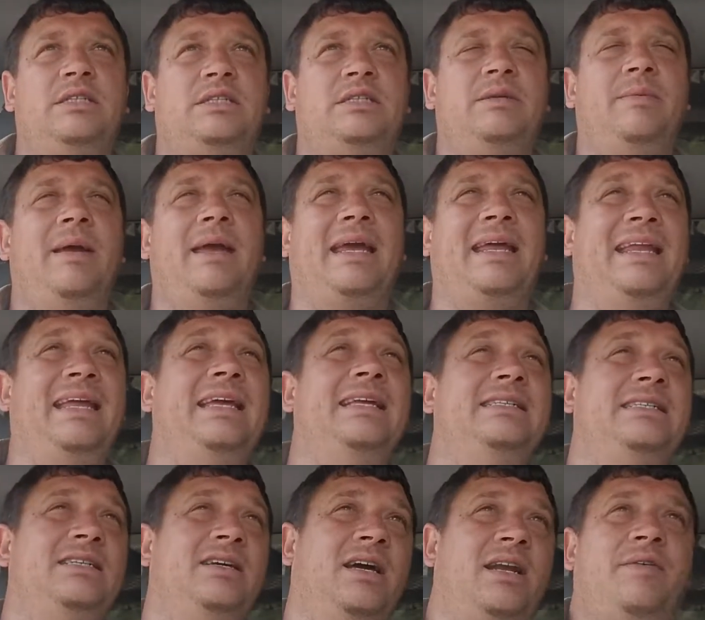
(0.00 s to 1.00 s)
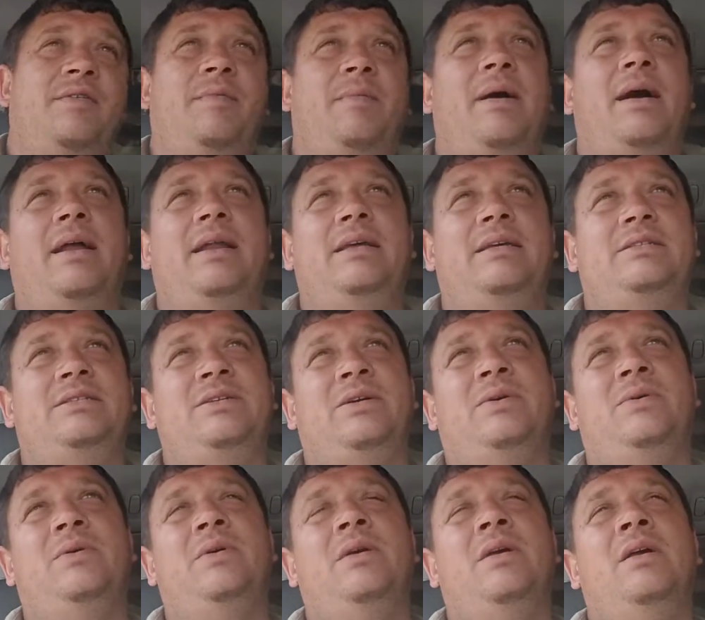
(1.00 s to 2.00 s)
to make it easy on everybody.
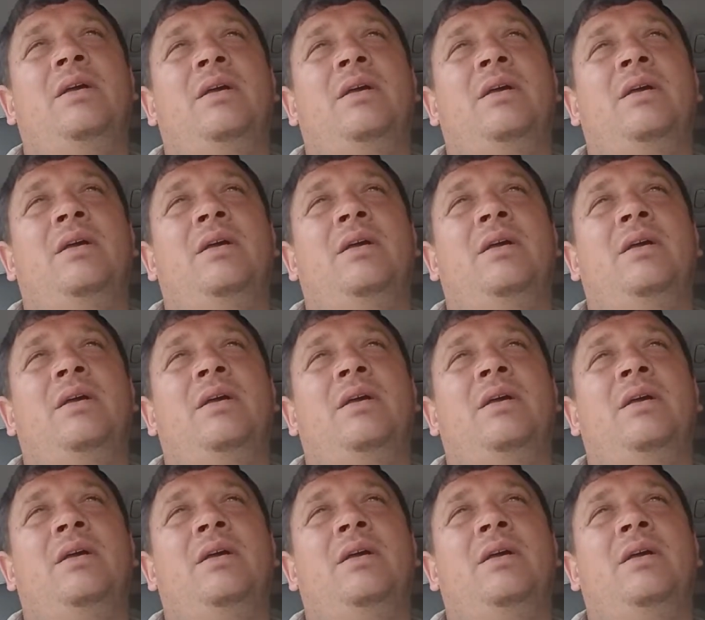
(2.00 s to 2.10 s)
So,